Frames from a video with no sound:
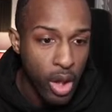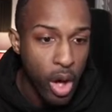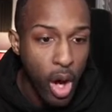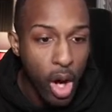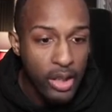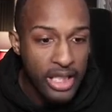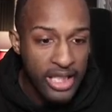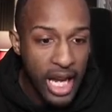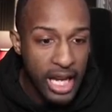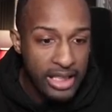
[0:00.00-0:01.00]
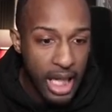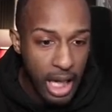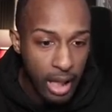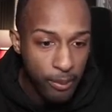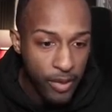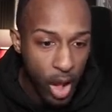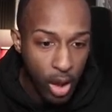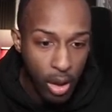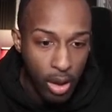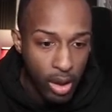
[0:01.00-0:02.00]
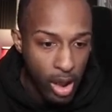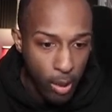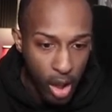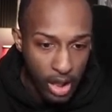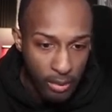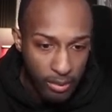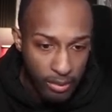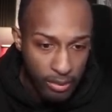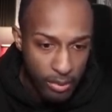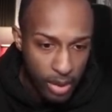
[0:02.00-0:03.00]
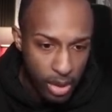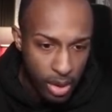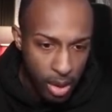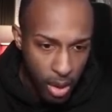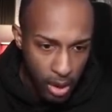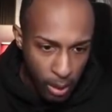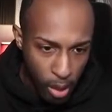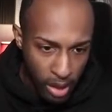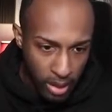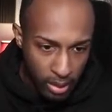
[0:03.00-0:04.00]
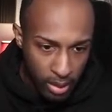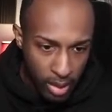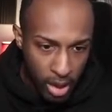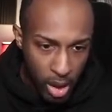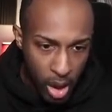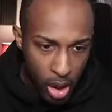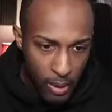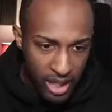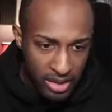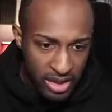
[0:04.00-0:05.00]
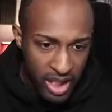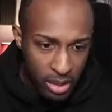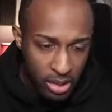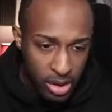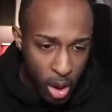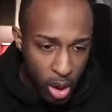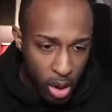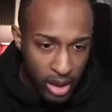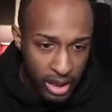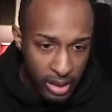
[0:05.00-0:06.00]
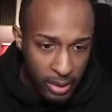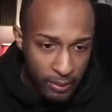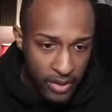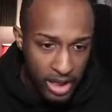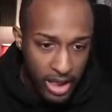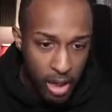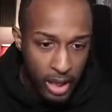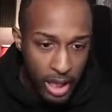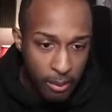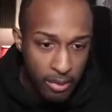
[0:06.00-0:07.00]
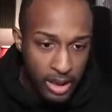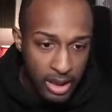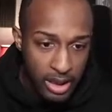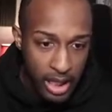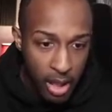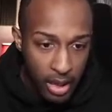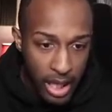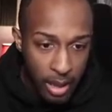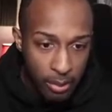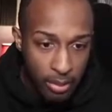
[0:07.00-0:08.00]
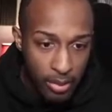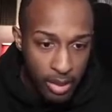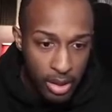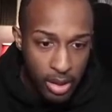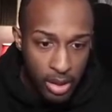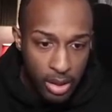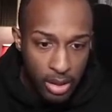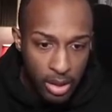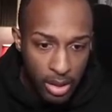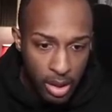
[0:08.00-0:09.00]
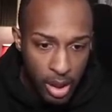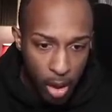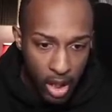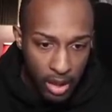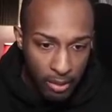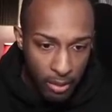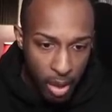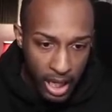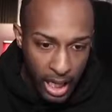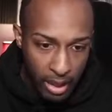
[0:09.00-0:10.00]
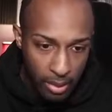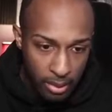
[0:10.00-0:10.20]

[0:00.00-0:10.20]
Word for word: All the dang time. Oh, come on. Oh, come on. Oh, my dear lord. Kill him. Kill him. Come on. Okay.